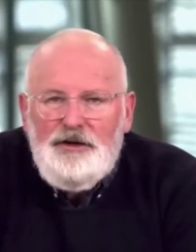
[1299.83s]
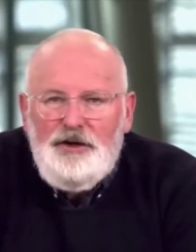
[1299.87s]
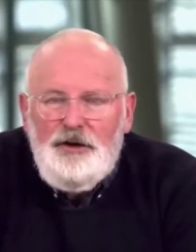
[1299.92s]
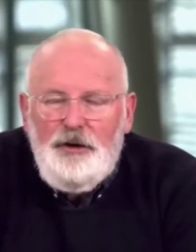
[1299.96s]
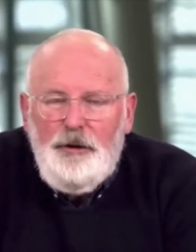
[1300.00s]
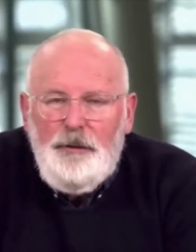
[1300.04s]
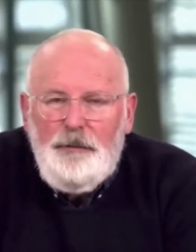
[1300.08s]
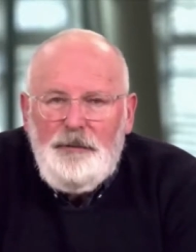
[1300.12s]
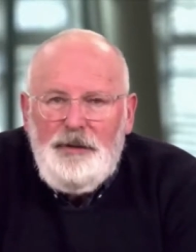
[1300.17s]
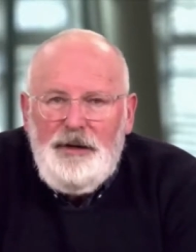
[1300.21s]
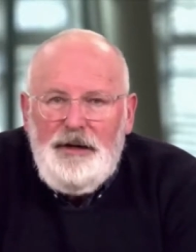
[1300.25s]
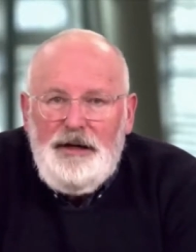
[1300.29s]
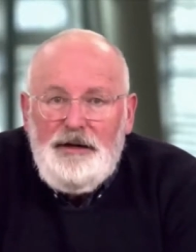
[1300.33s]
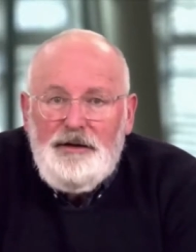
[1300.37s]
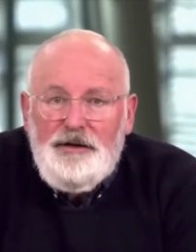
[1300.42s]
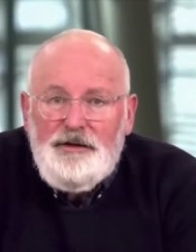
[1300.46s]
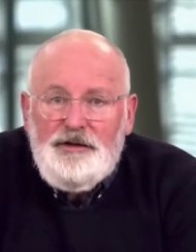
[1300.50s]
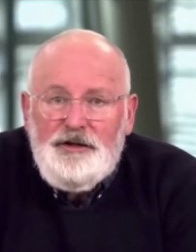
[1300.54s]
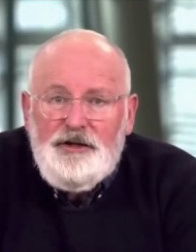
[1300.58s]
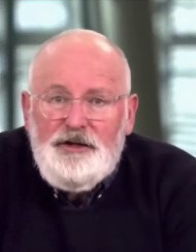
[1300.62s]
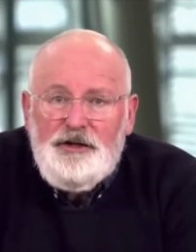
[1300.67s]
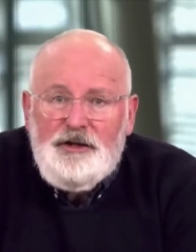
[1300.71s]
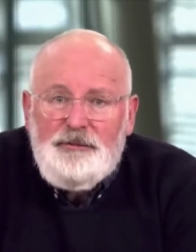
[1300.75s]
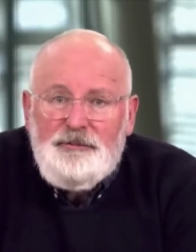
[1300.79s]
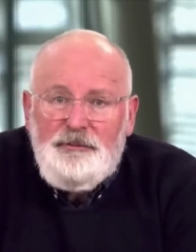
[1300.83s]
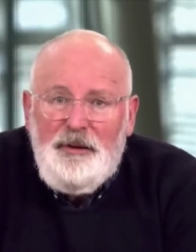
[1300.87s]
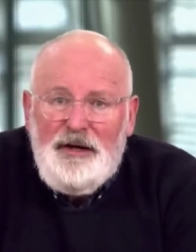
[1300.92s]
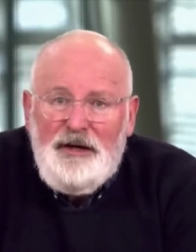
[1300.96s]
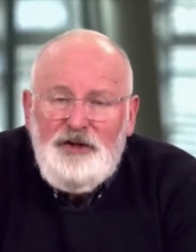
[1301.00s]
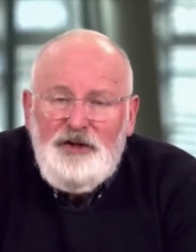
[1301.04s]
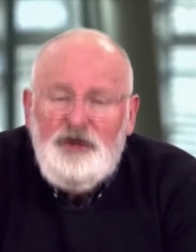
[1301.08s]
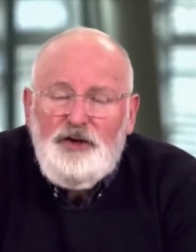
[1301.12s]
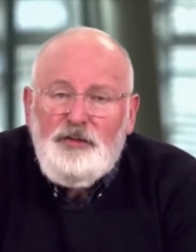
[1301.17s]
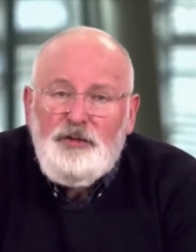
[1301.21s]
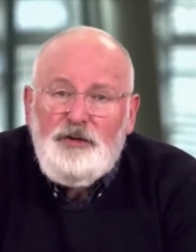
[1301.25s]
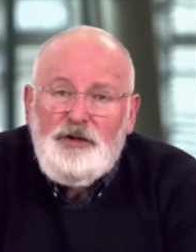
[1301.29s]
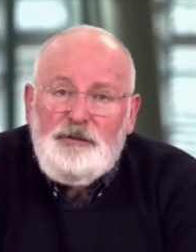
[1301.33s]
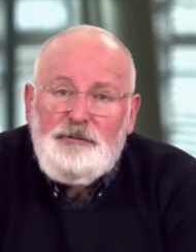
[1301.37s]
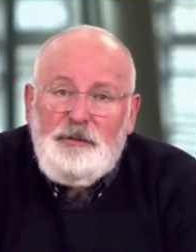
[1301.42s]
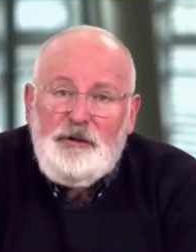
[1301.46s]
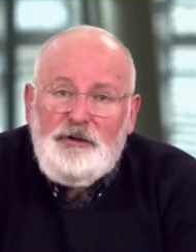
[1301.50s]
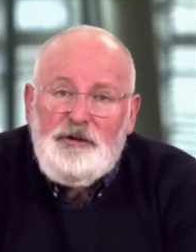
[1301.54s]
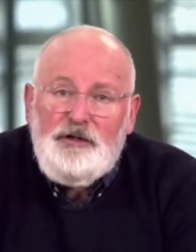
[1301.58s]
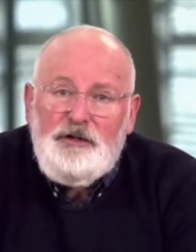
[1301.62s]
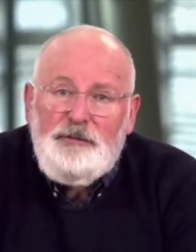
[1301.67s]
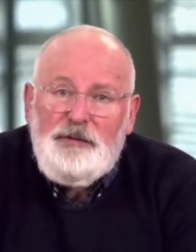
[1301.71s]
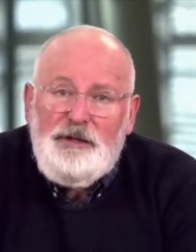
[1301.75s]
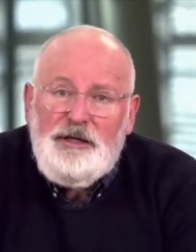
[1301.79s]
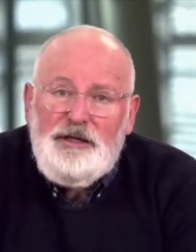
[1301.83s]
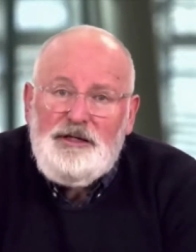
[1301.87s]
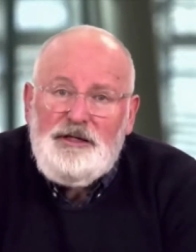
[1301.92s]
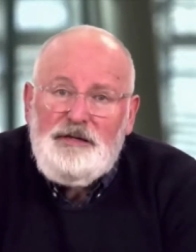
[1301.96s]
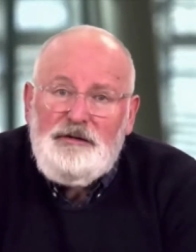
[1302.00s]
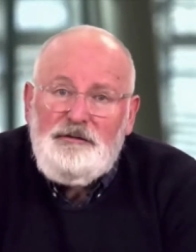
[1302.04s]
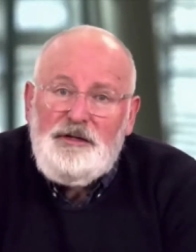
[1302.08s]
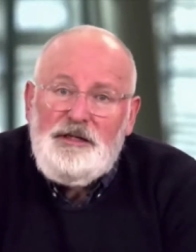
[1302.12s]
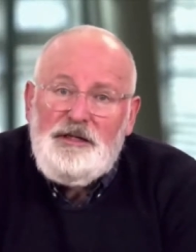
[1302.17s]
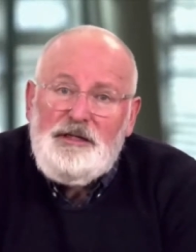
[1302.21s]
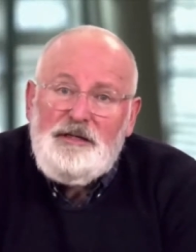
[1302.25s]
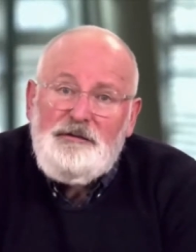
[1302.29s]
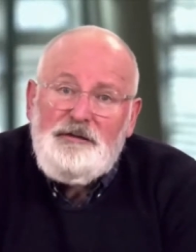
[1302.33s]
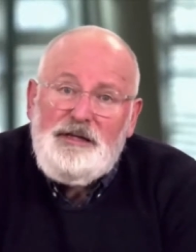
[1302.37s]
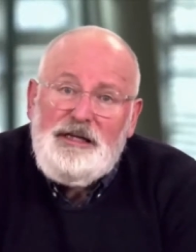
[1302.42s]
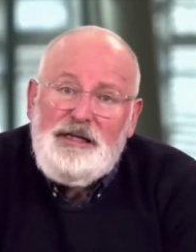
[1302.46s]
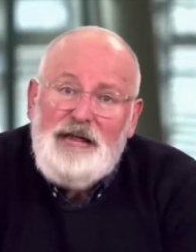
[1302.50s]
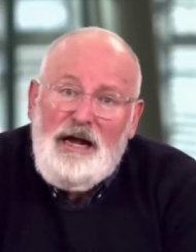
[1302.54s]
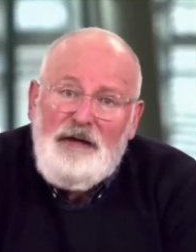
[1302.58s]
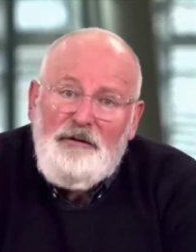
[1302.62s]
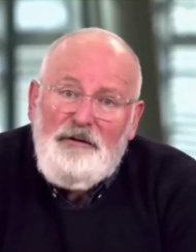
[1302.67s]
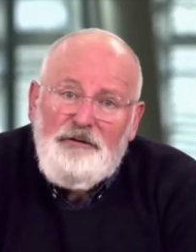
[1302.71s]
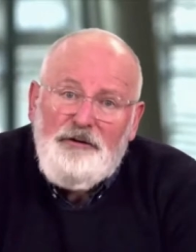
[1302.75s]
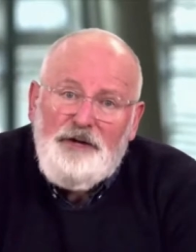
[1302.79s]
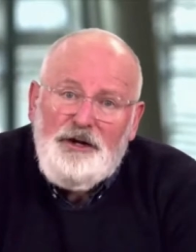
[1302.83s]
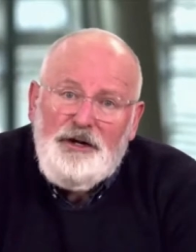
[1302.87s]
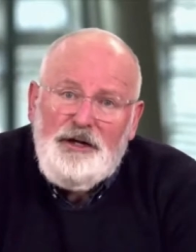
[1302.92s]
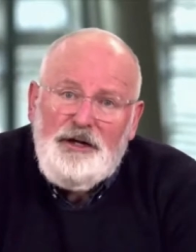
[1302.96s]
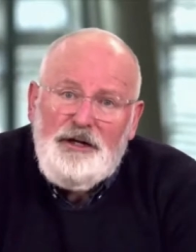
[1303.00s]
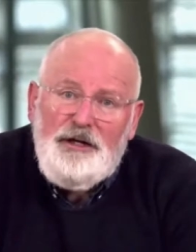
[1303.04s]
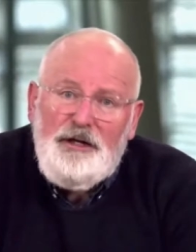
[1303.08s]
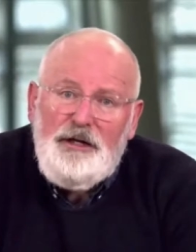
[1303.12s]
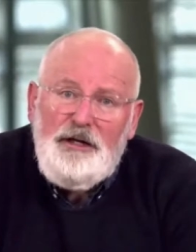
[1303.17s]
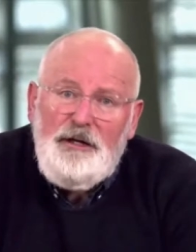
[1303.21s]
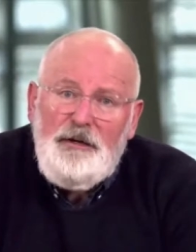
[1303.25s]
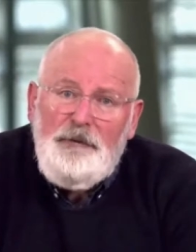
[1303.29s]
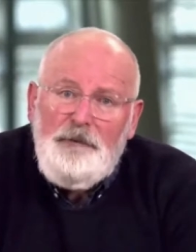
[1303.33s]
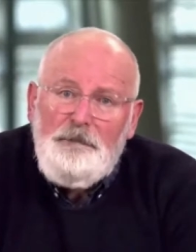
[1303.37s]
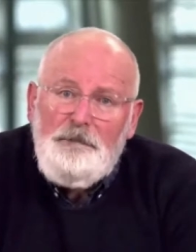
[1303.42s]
as Europeans, a special responsibility vis-a-vis Africa.